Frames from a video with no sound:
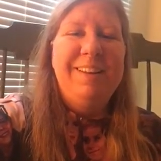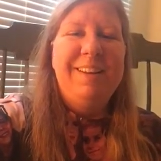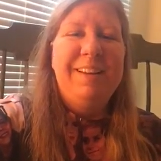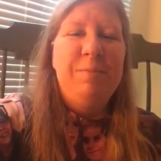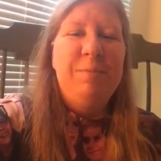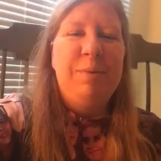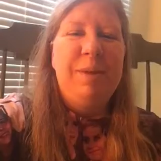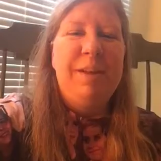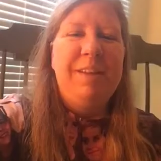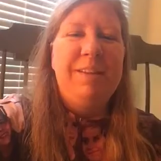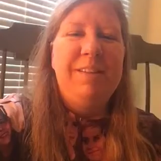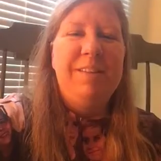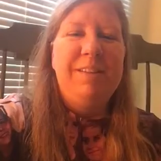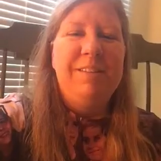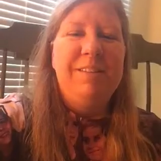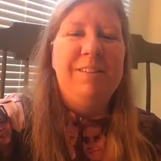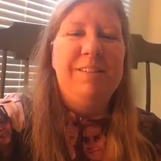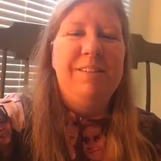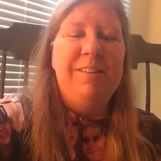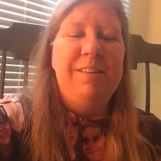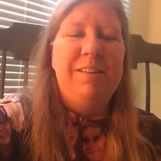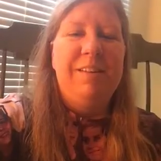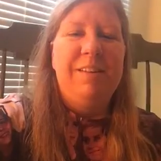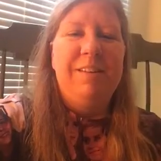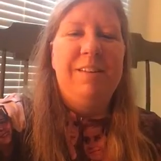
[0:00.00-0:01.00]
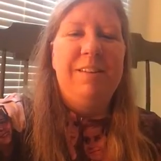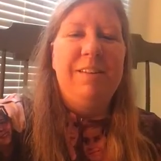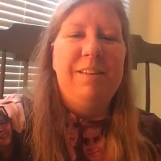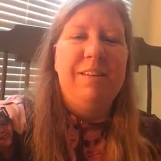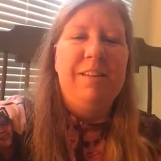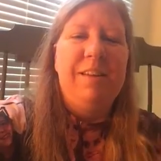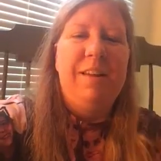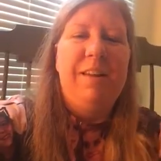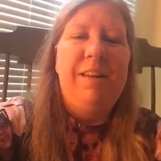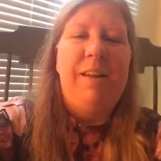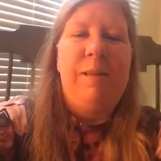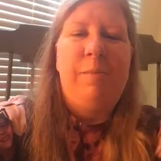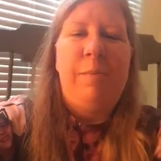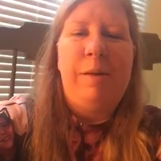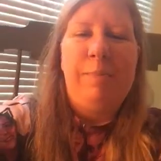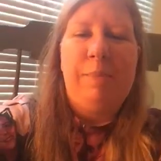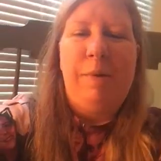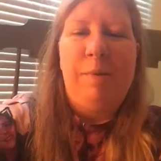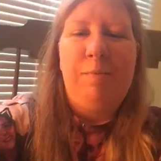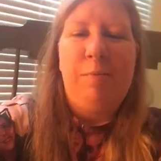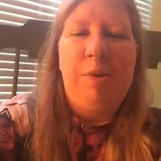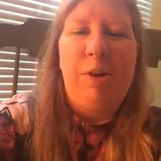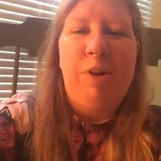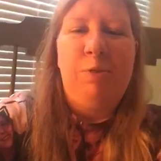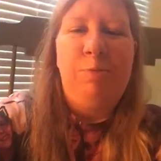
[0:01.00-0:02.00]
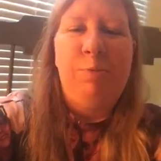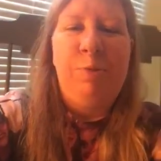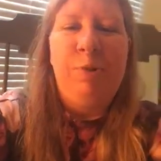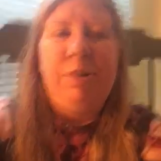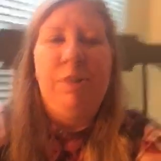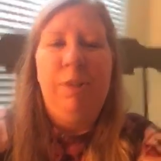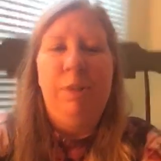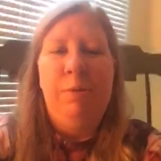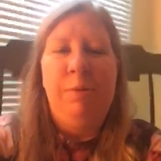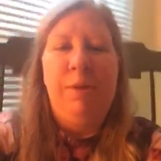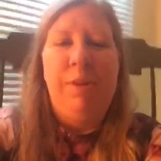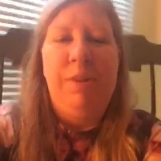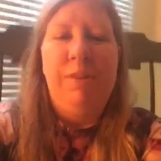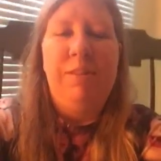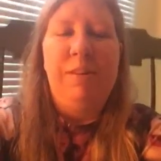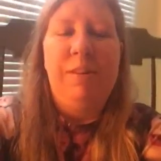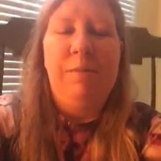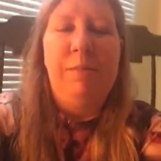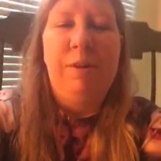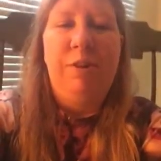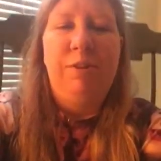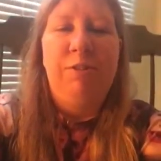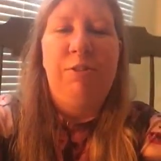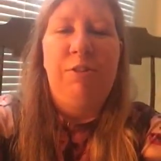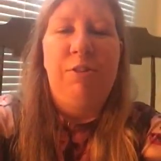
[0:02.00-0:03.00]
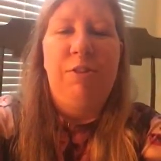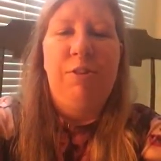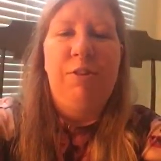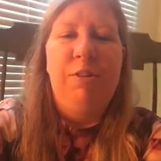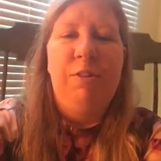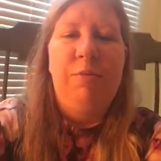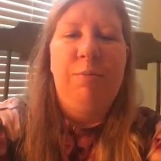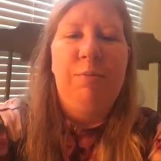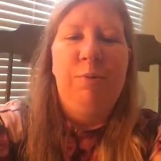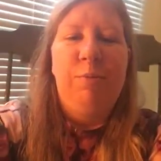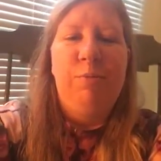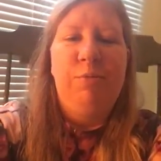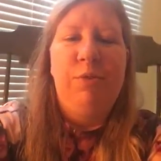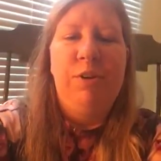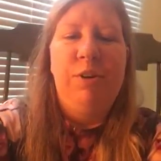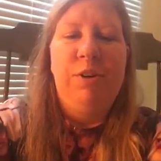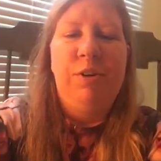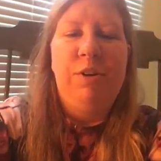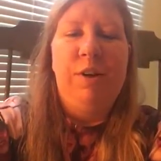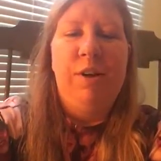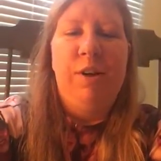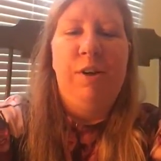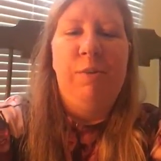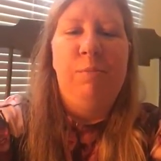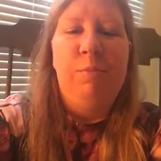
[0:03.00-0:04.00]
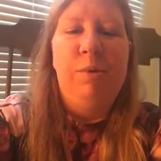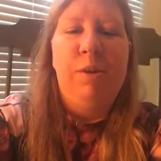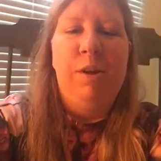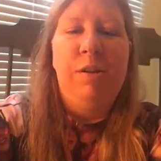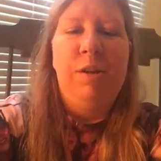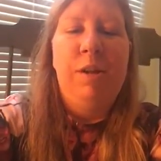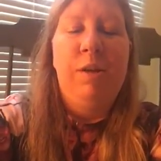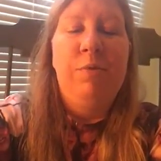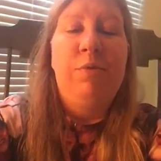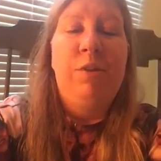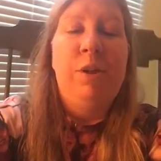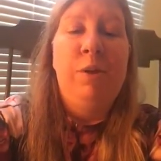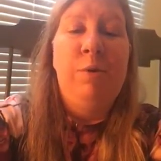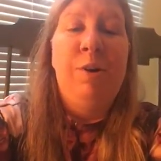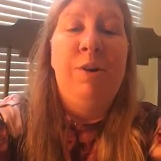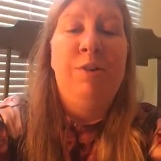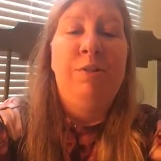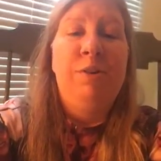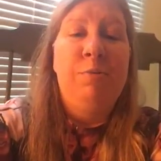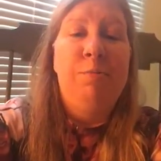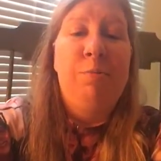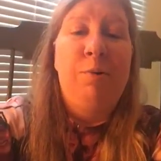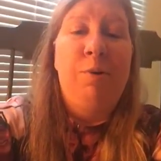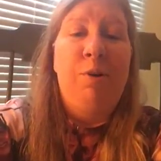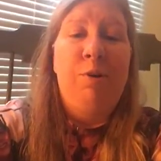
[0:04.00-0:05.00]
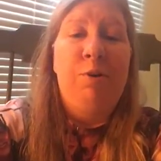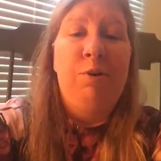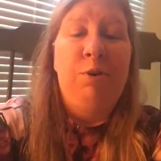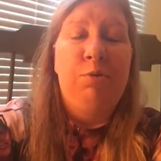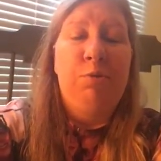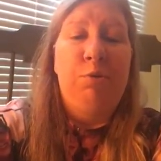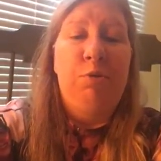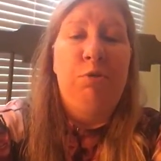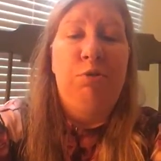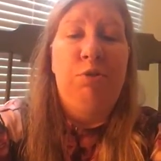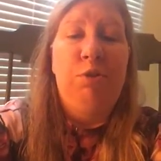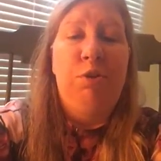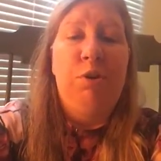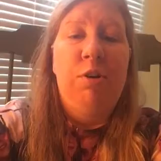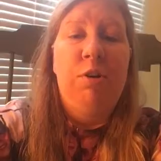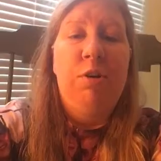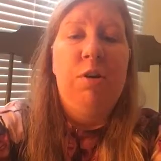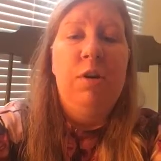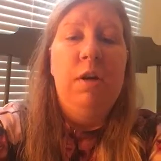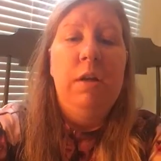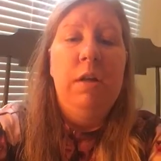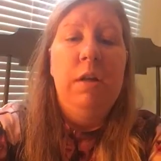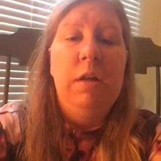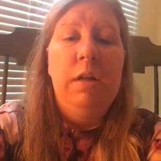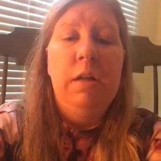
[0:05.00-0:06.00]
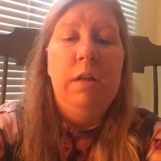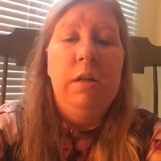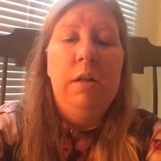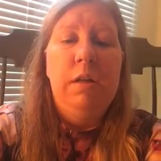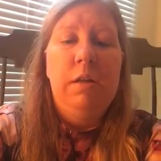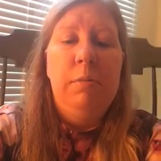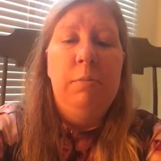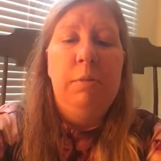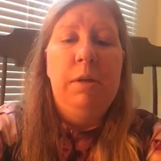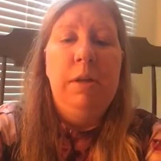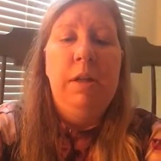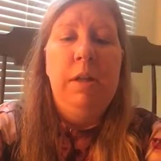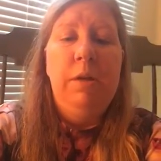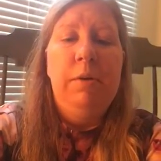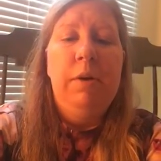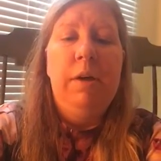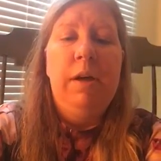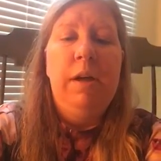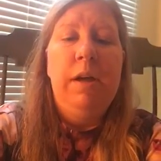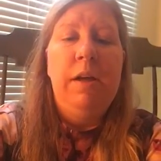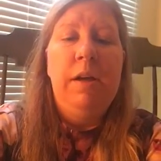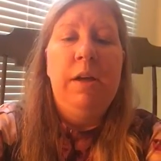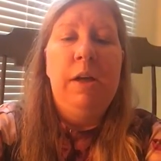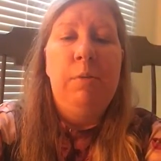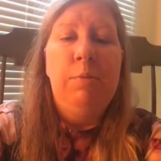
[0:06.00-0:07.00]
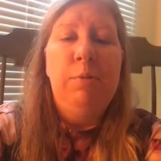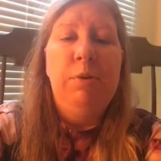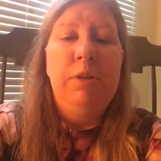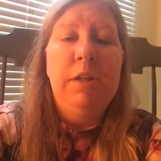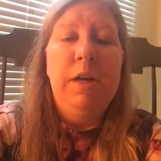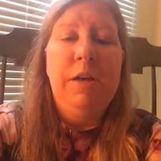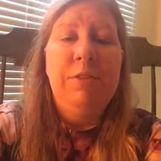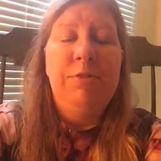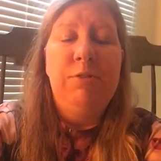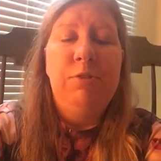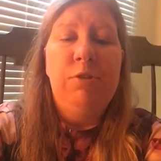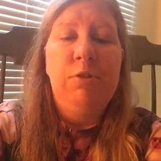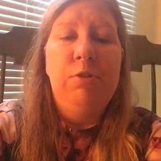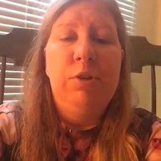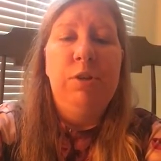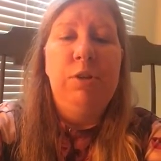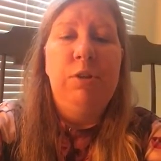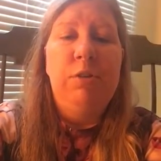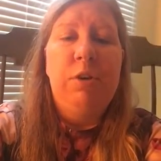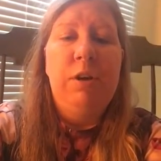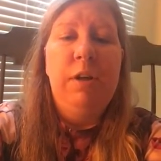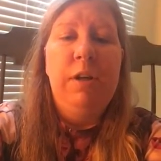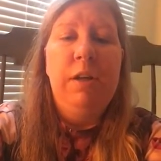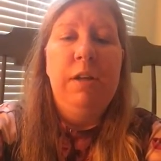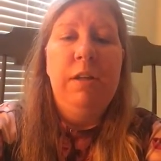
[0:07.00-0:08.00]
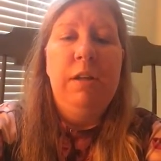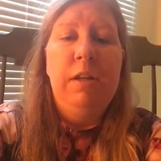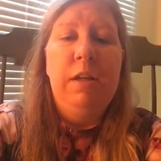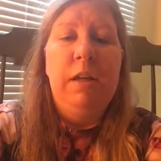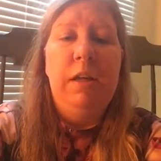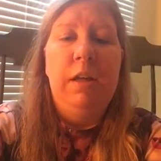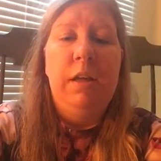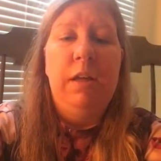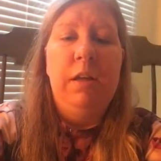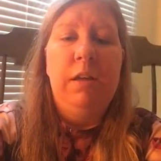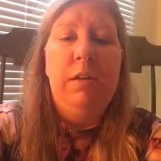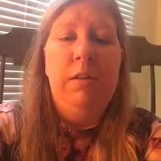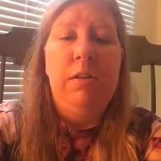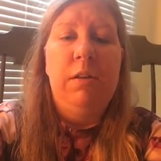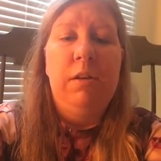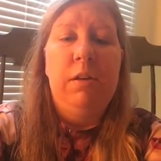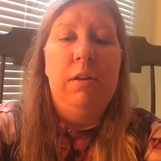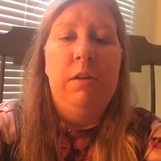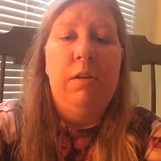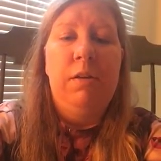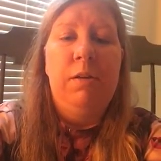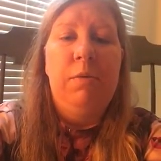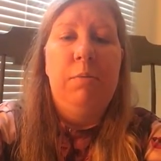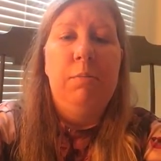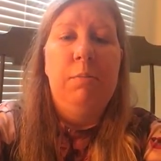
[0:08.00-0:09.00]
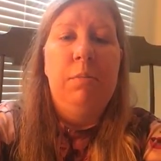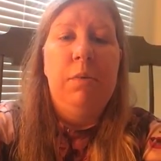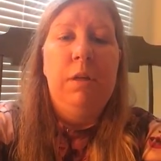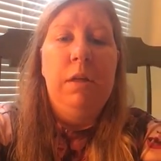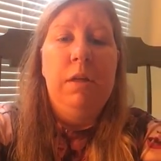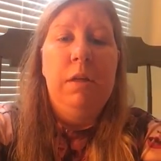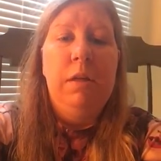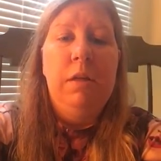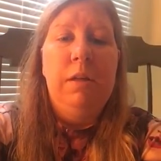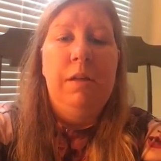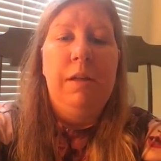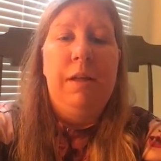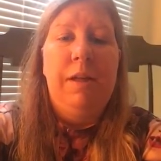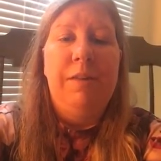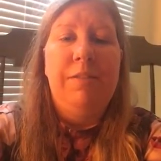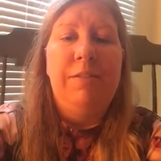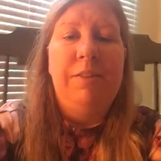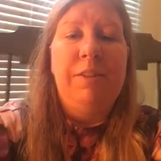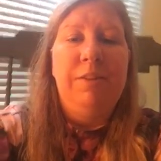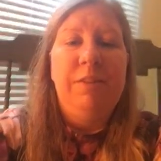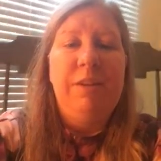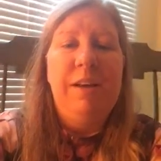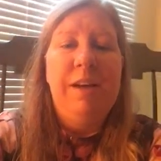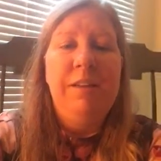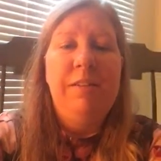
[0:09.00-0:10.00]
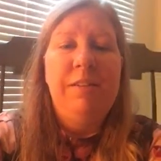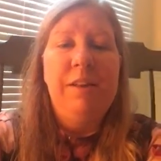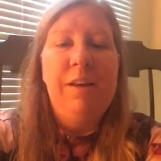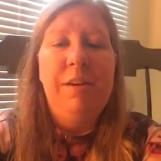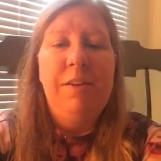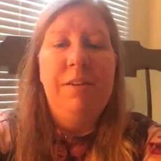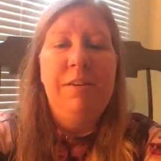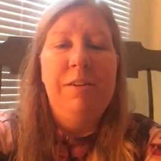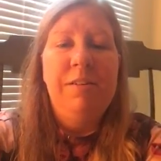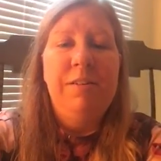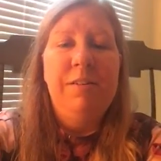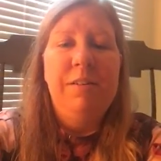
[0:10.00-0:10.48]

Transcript: I might just I might watch *Beauty and the Beast*. I'm not sure. We'll figure it out, but I'm definitely watching *Perks* for sure. But anyway, hope you guys are doing great, and I'll see you guys later.